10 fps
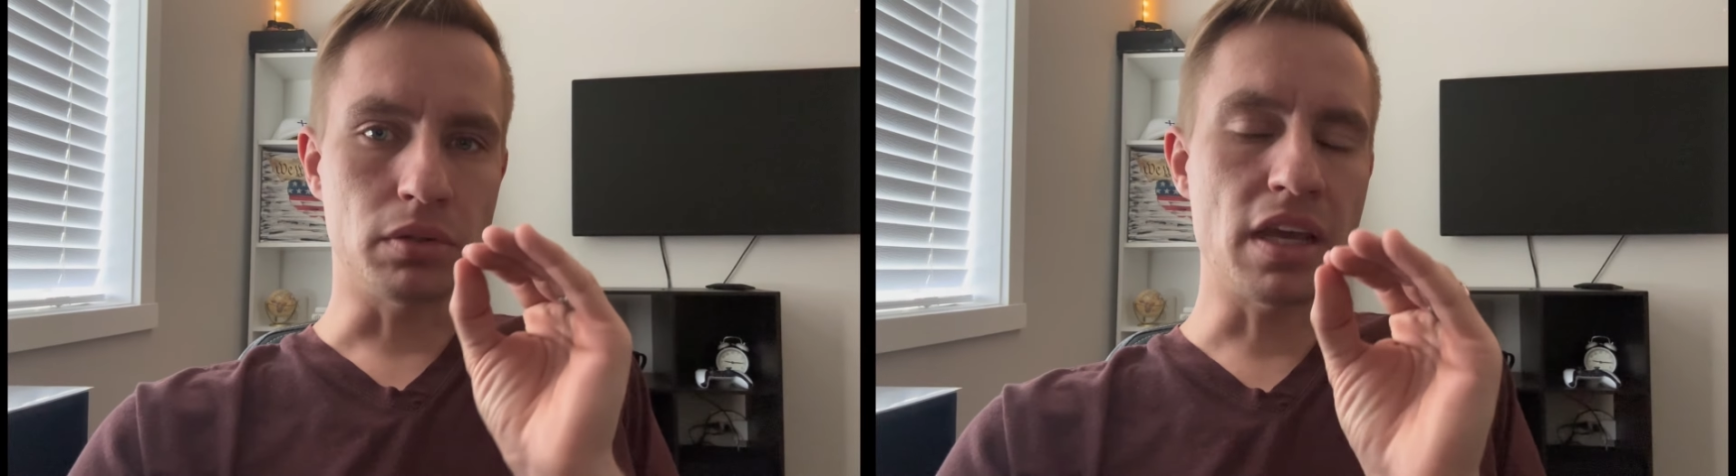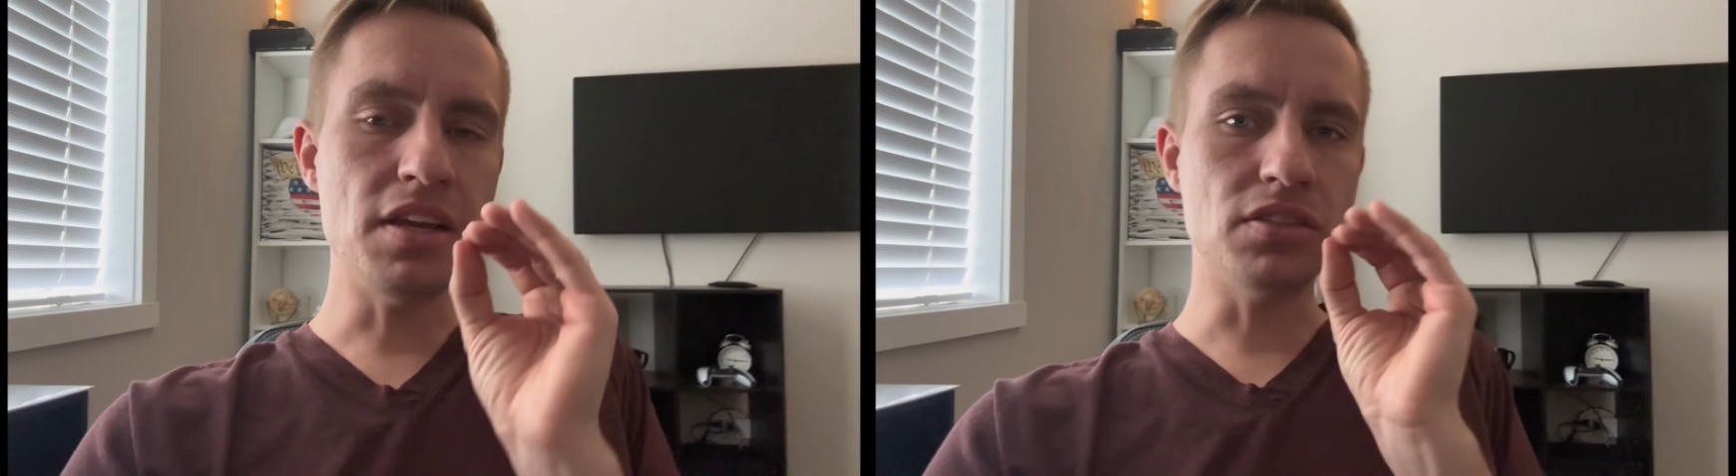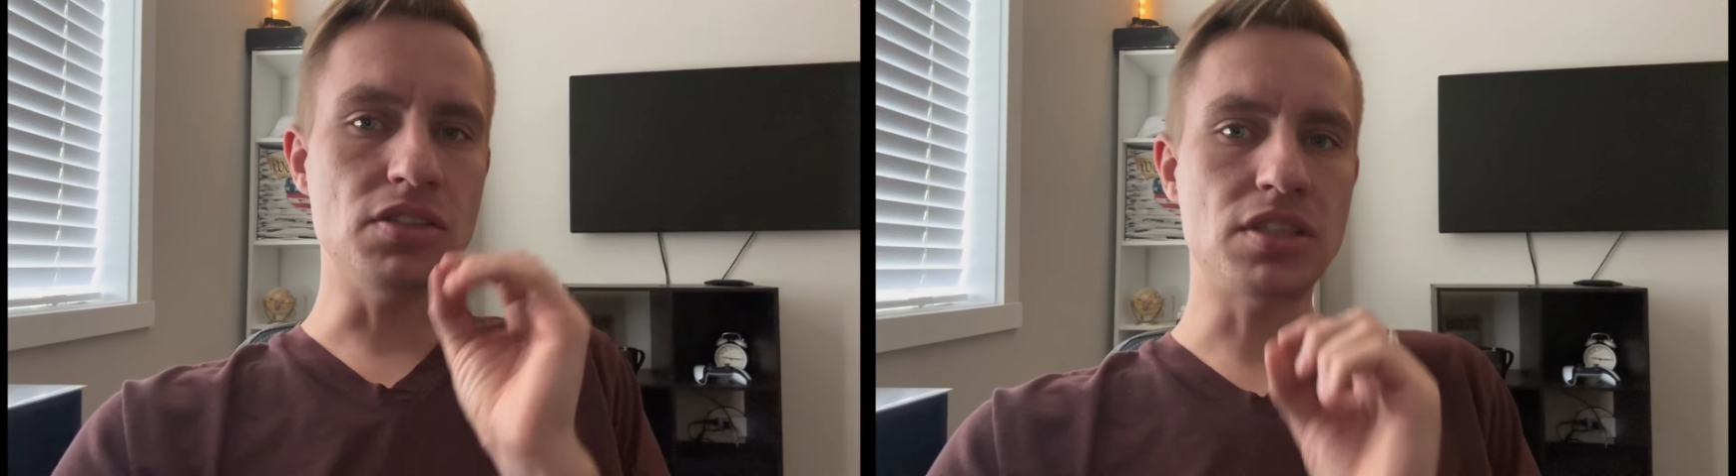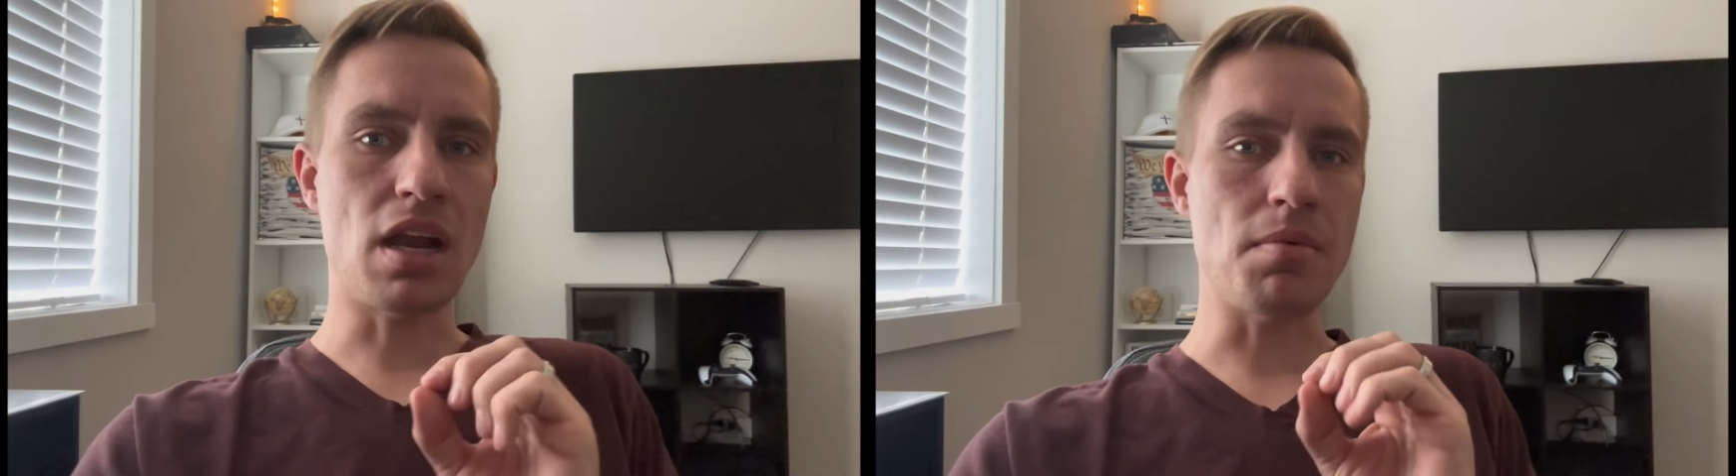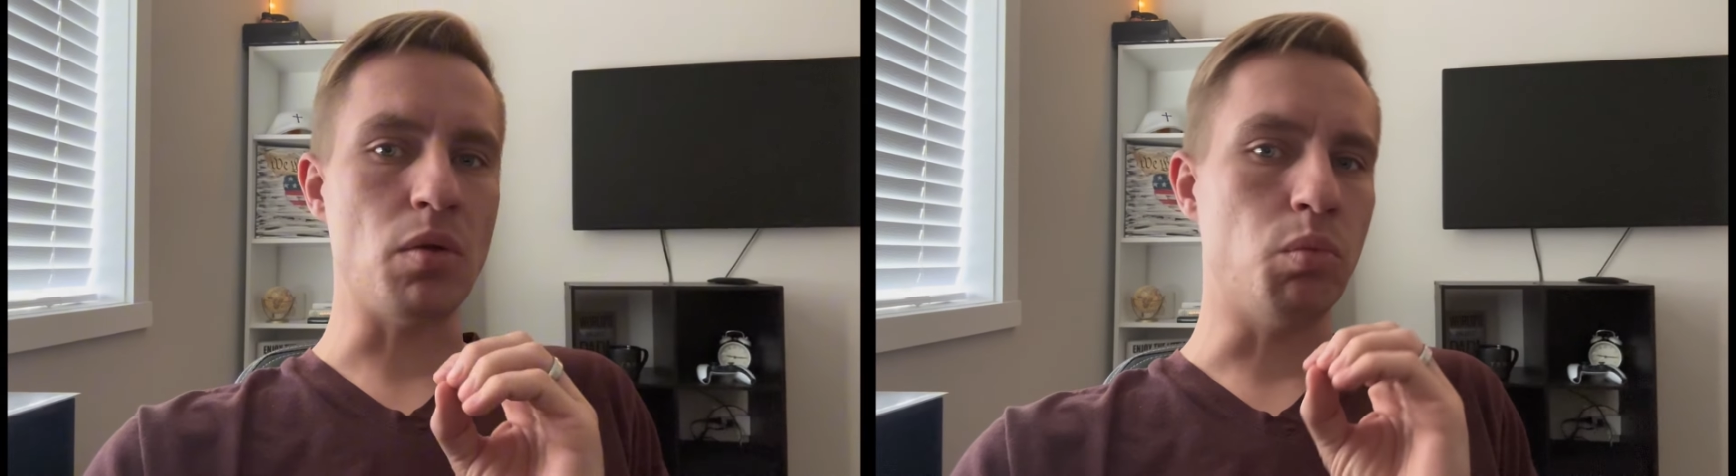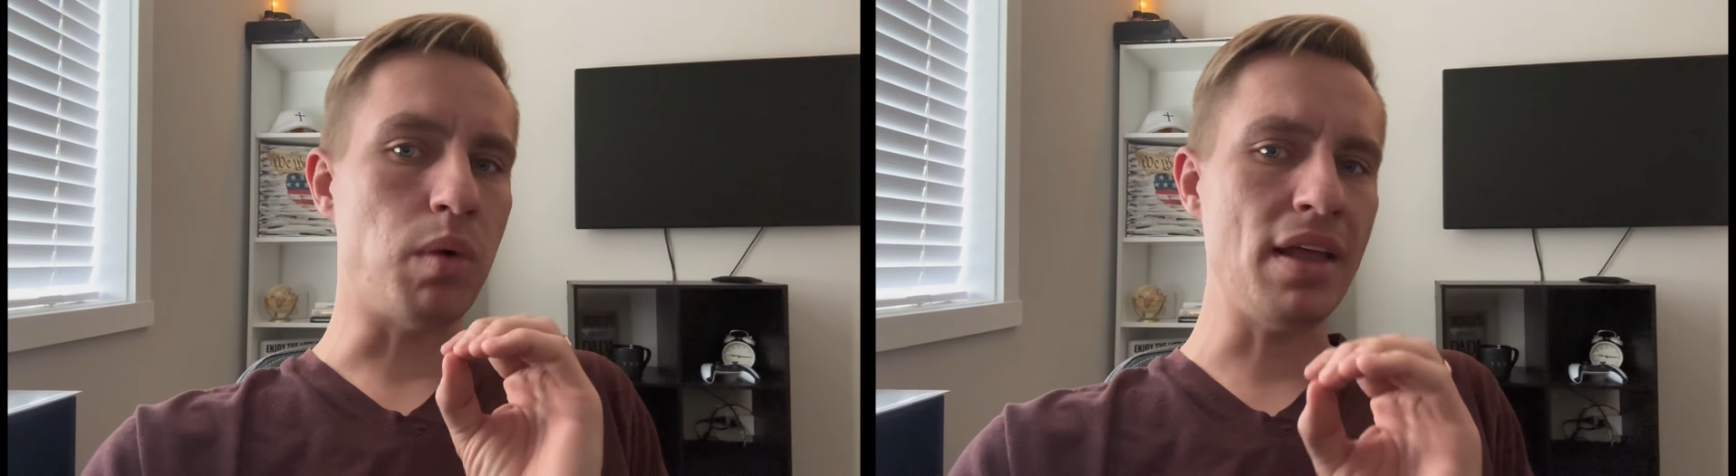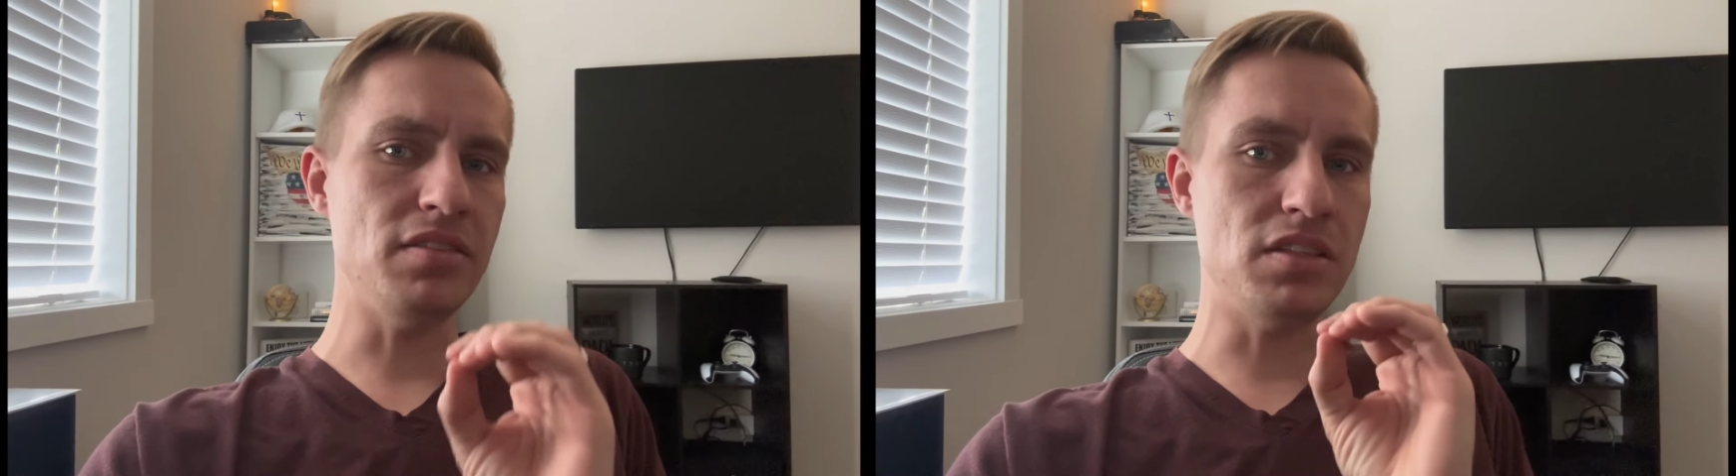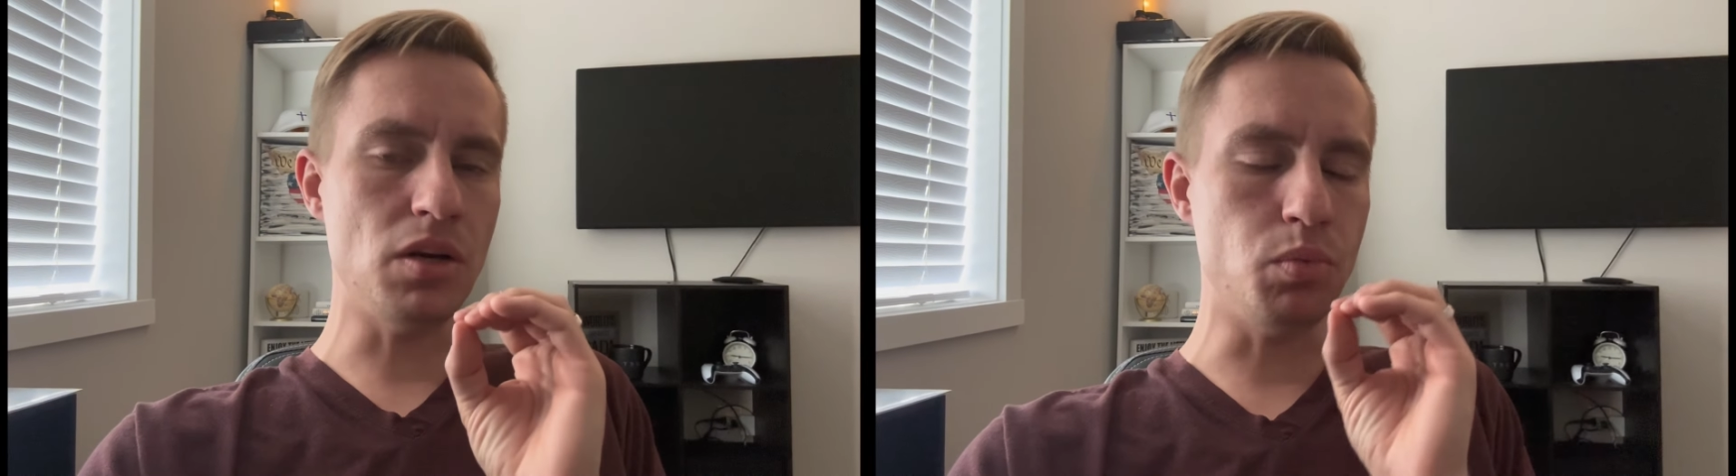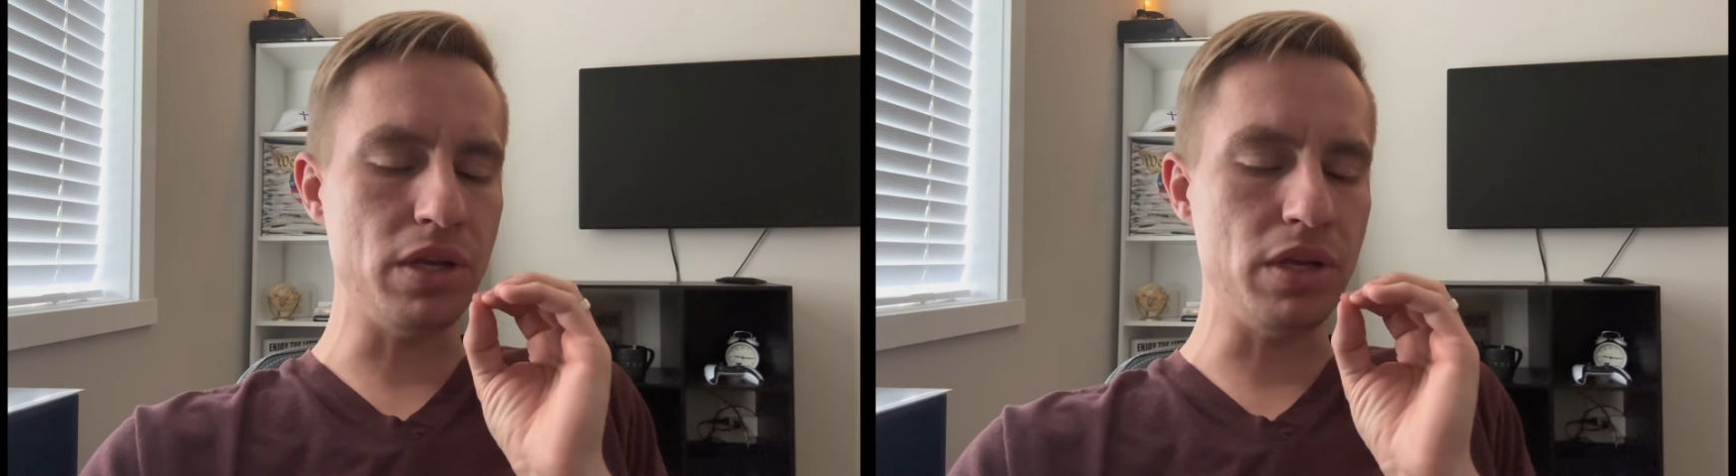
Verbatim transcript: ladies and gentlemen, what did